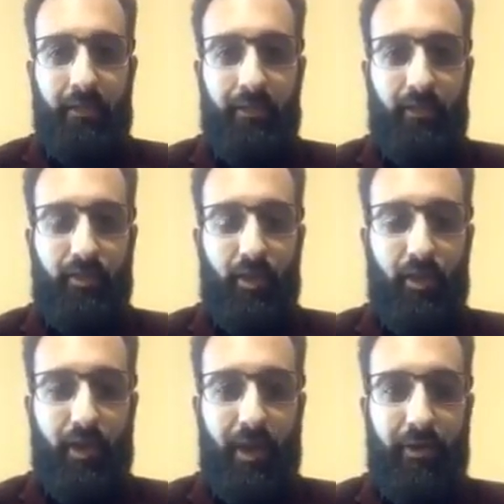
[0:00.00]

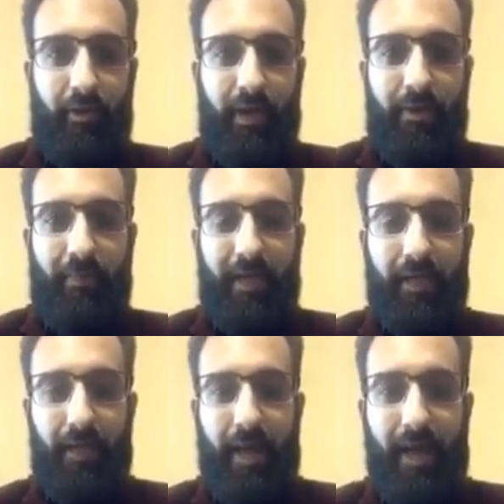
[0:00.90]
So I thought I'd make
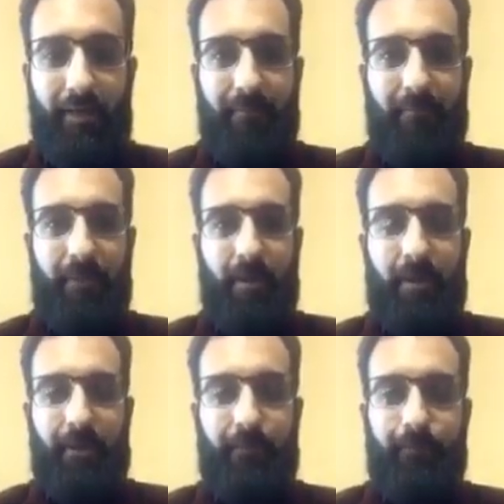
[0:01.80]
a
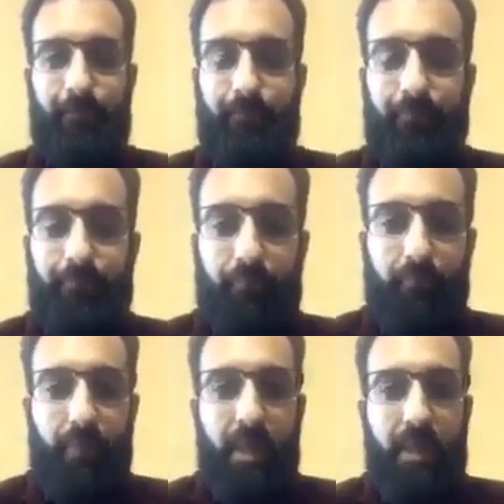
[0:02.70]
live
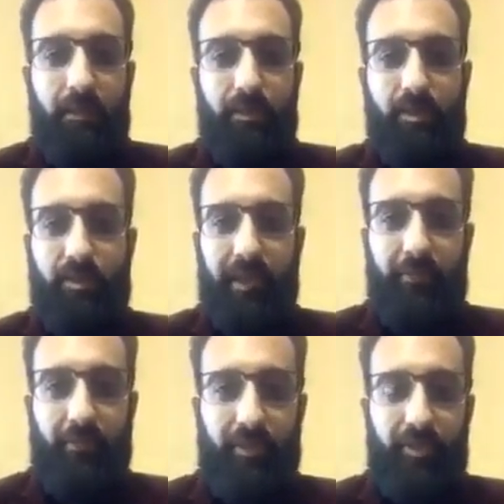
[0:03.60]

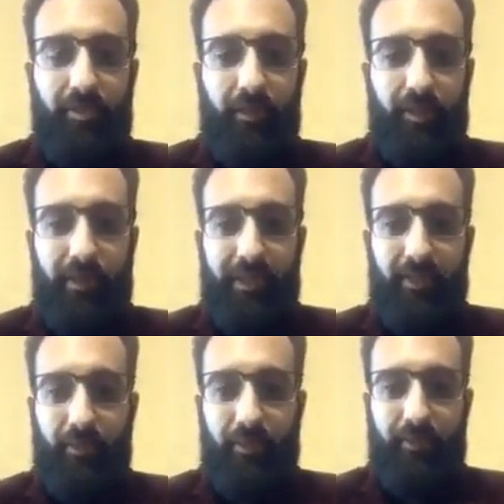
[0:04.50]
stream just to
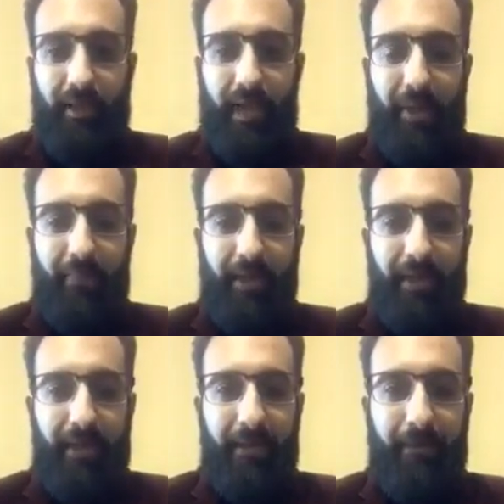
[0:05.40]
address what's been happening.